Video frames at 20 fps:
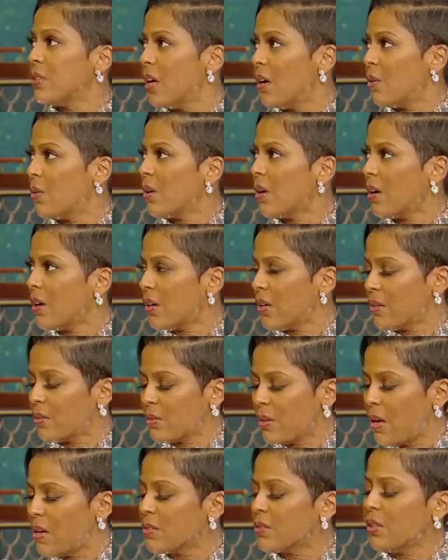know, her
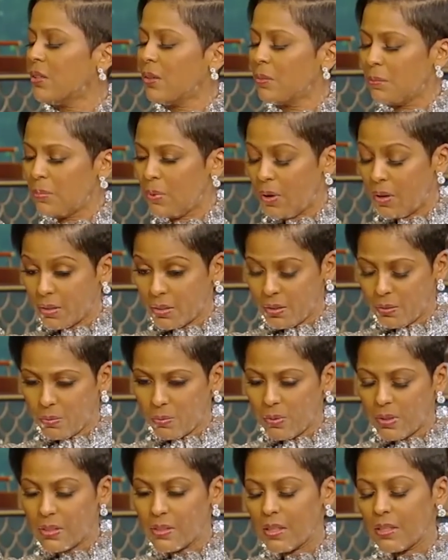long-term partner
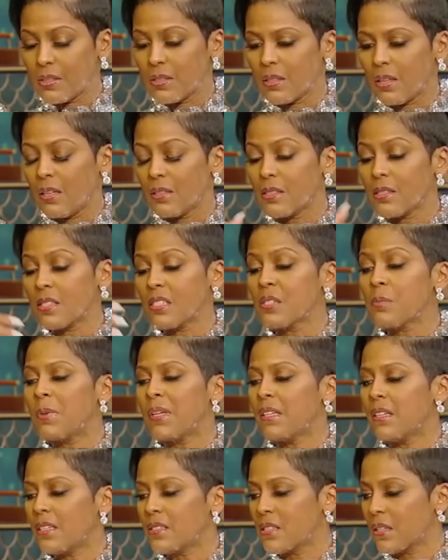is, is
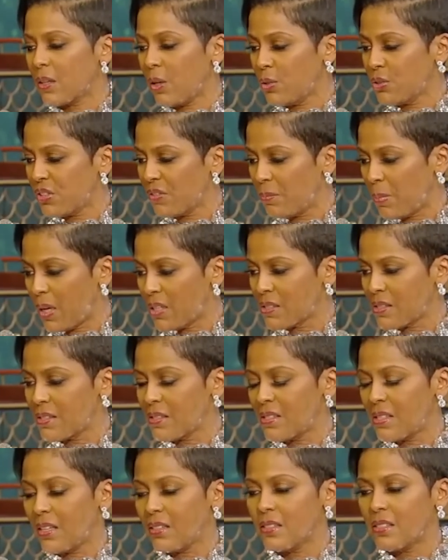suspended as a coach of Boston
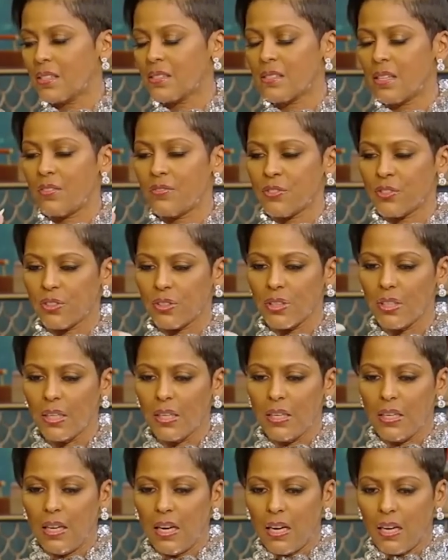Celtics after
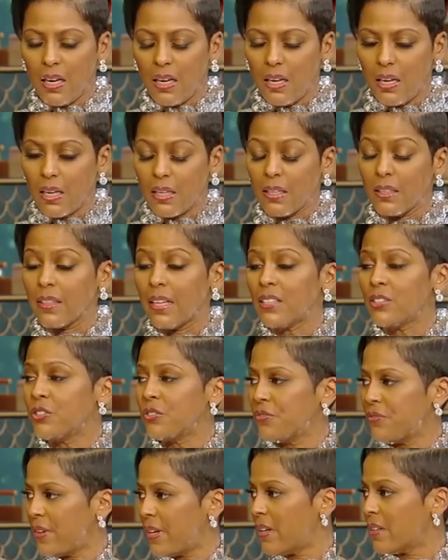uh, an alleged
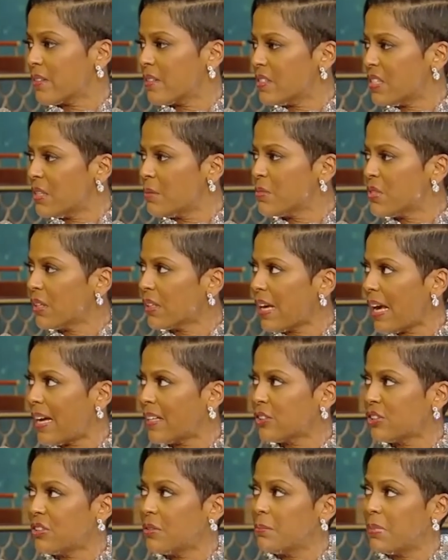affair. The team took
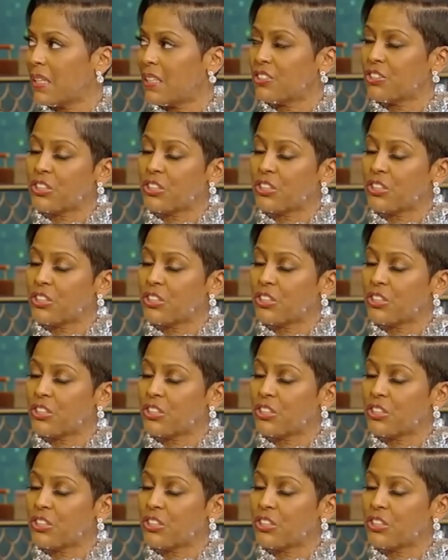action, but as